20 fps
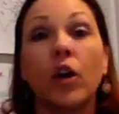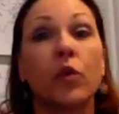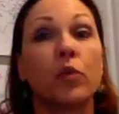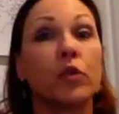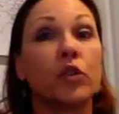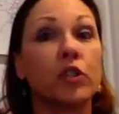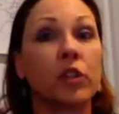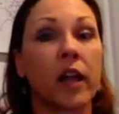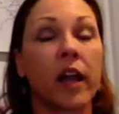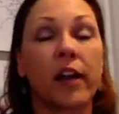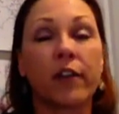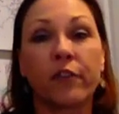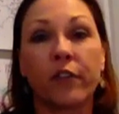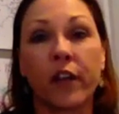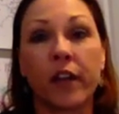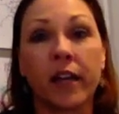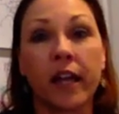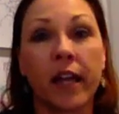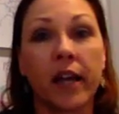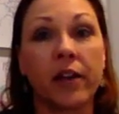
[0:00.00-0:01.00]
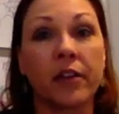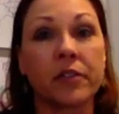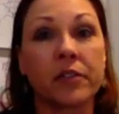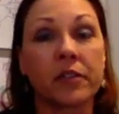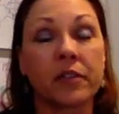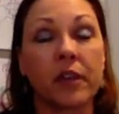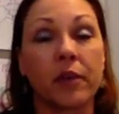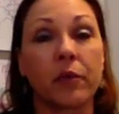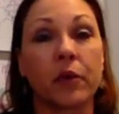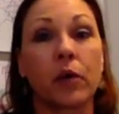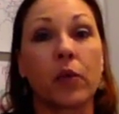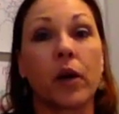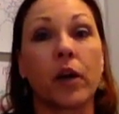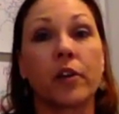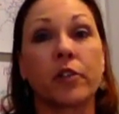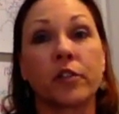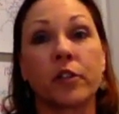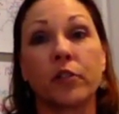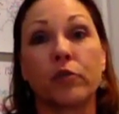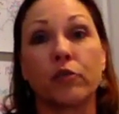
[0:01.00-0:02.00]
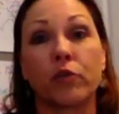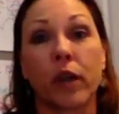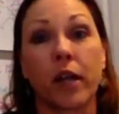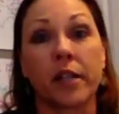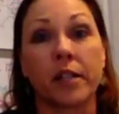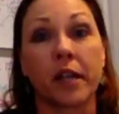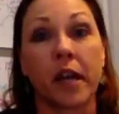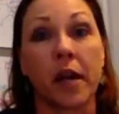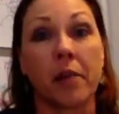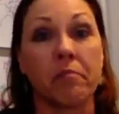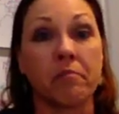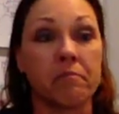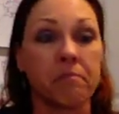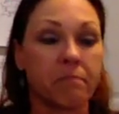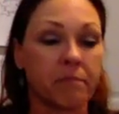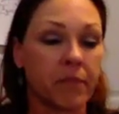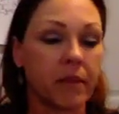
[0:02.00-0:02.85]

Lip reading: Would you like fun nails that requires no dry time?